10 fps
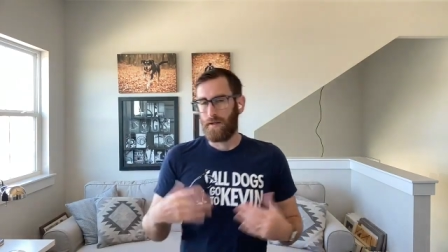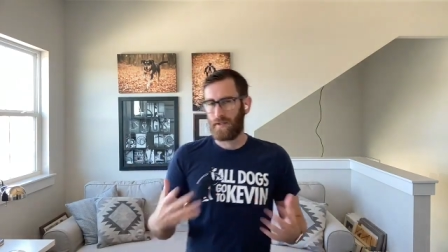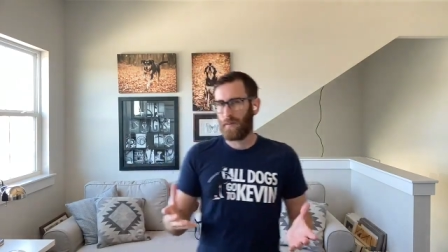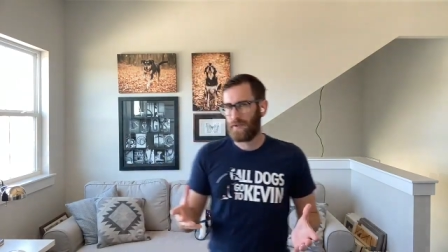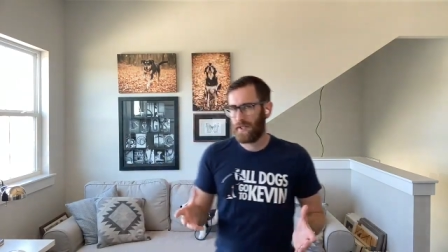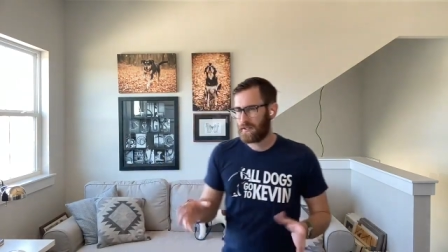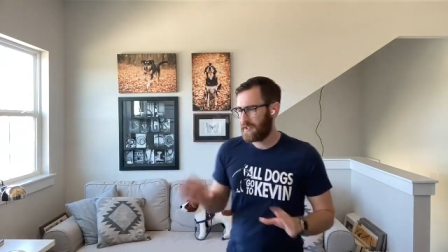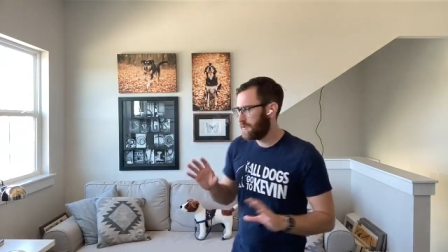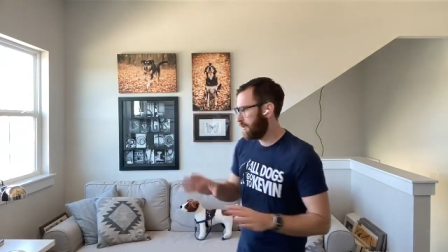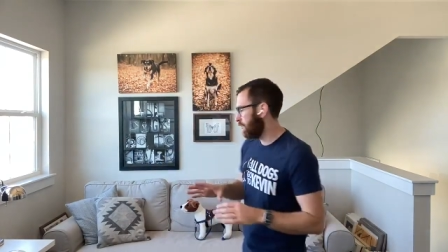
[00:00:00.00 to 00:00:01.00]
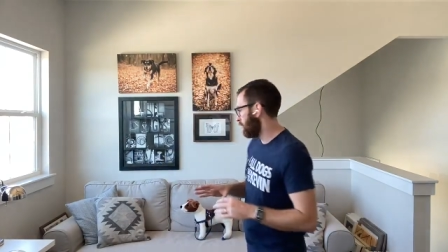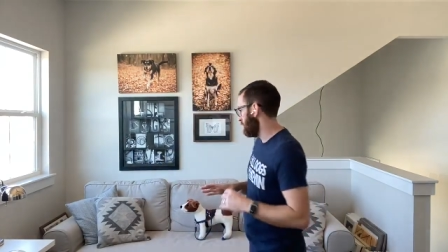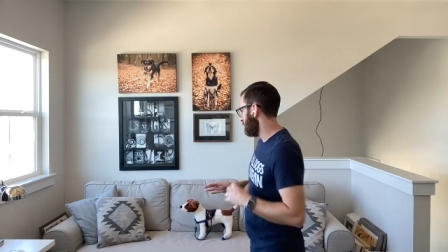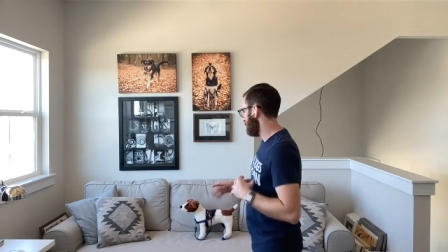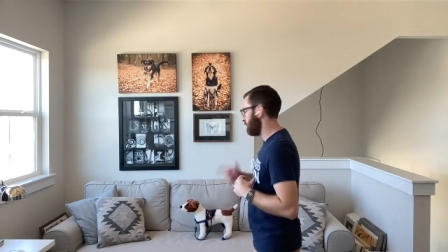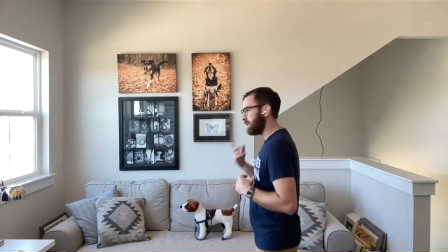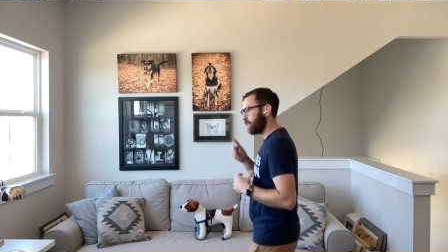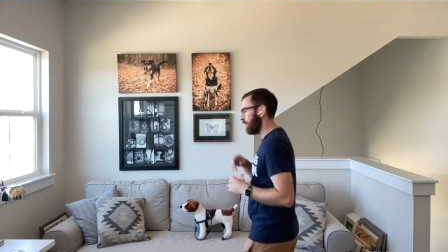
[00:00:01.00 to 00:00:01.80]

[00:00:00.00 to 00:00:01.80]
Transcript: Here's a couple things that you don't want to do, or at